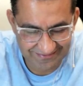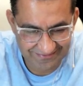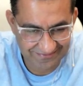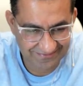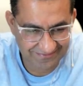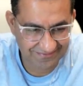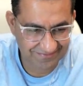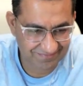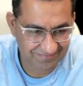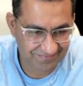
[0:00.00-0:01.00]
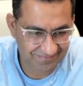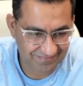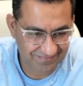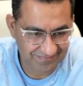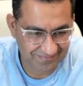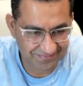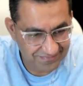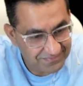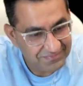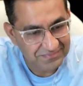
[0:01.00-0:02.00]

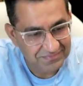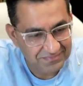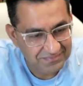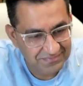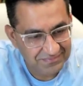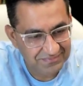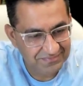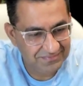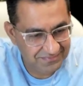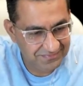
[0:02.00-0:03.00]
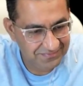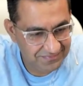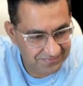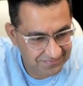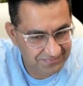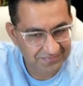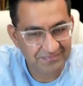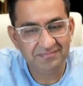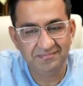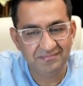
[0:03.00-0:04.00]

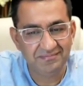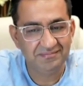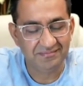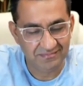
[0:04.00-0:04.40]
[no speech]